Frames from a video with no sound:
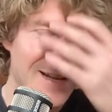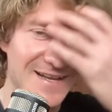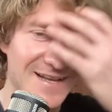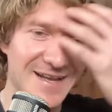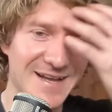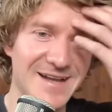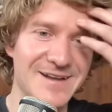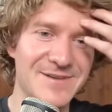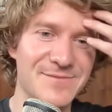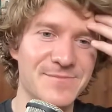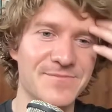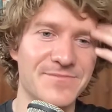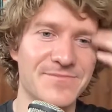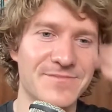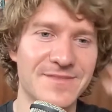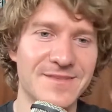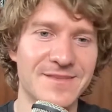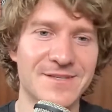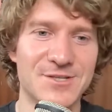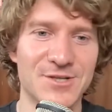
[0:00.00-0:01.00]
John
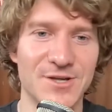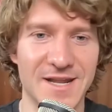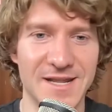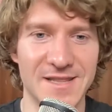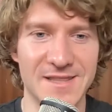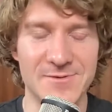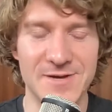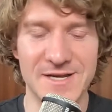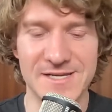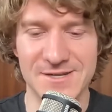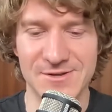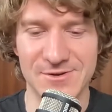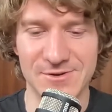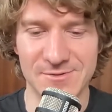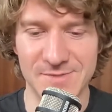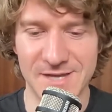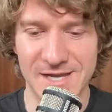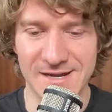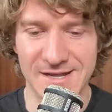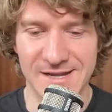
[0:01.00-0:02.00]
Anthony West called
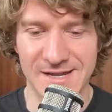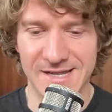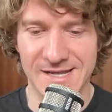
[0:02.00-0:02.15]
him that.